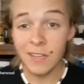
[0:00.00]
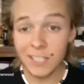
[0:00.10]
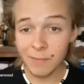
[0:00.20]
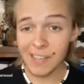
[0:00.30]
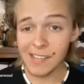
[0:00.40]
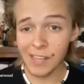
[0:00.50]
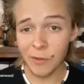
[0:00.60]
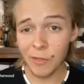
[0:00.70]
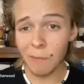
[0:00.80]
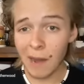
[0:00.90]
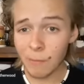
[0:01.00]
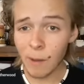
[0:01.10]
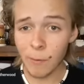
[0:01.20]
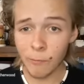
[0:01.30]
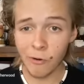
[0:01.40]
To be clear, the
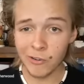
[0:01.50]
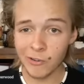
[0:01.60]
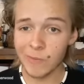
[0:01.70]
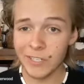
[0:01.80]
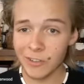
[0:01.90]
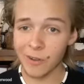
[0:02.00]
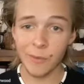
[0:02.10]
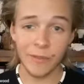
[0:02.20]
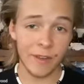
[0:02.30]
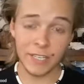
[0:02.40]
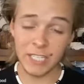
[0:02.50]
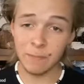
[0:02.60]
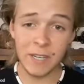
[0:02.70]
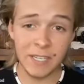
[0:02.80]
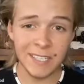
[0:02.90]
bottom-up approach would be starting with a
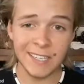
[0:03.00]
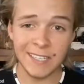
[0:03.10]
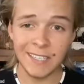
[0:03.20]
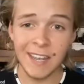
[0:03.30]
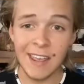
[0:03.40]
species,